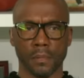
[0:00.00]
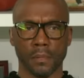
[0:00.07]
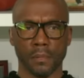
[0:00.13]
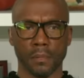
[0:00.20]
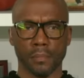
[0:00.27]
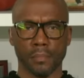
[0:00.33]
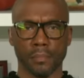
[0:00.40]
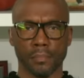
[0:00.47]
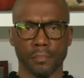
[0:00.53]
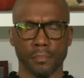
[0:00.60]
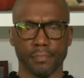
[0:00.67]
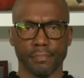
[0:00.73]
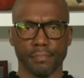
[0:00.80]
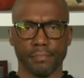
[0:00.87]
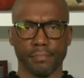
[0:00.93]

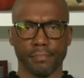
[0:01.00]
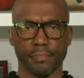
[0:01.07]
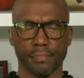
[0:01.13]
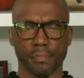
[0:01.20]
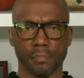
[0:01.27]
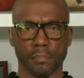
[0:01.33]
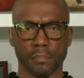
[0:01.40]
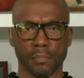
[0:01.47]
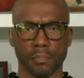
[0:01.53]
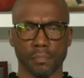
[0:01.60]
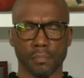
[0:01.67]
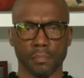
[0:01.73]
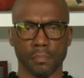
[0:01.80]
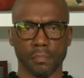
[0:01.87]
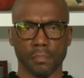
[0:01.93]

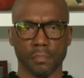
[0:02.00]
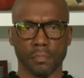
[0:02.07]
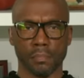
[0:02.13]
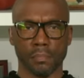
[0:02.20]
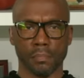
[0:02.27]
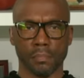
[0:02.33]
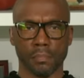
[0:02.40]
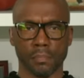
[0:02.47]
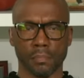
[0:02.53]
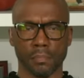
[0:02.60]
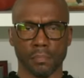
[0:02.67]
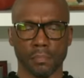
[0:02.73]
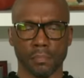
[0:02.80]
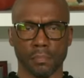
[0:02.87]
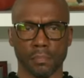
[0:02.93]

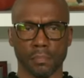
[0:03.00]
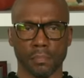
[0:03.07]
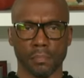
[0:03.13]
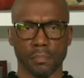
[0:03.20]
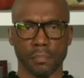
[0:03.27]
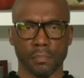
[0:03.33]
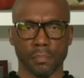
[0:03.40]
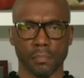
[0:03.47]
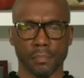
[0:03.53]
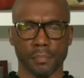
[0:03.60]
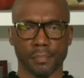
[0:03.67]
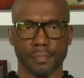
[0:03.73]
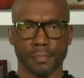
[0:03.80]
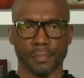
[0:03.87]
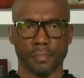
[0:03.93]

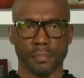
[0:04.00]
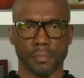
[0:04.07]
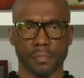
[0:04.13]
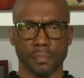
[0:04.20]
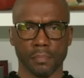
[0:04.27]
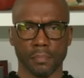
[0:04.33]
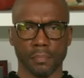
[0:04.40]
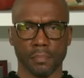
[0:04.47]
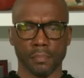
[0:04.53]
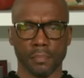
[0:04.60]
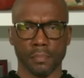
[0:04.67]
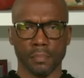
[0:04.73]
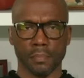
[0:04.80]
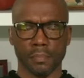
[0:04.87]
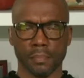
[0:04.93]

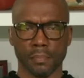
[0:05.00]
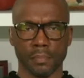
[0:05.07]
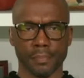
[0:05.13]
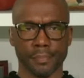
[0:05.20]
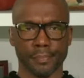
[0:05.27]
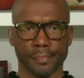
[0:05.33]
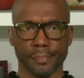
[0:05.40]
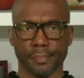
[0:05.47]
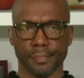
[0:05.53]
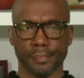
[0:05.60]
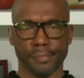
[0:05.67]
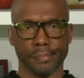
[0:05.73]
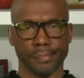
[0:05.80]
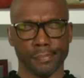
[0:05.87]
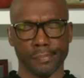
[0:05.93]

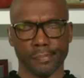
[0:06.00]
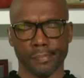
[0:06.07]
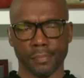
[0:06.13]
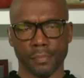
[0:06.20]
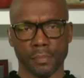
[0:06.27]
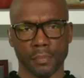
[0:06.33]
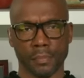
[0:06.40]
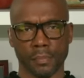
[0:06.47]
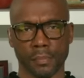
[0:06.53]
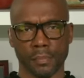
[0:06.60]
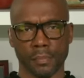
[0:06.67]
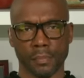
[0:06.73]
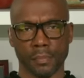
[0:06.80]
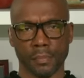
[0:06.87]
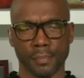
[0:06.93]

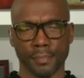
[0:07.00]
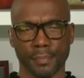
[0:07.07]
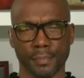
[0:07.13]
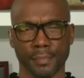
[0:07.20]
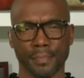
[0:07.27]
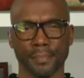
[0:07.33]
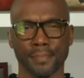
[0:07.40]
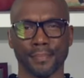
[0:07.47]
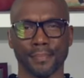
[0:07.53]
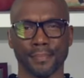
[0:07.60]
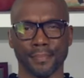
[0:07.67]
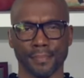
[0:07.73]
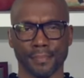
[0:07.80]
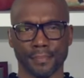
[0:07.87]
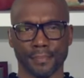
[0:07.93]
(silent)